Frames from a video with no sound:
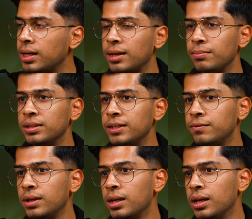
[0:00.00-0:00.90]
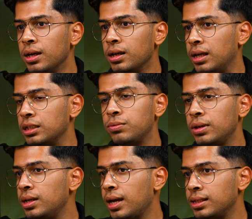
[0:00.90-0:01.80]
And I believe Guest
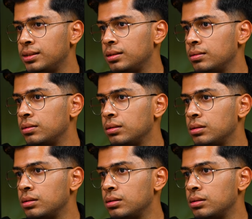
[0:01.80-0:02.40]
Ready has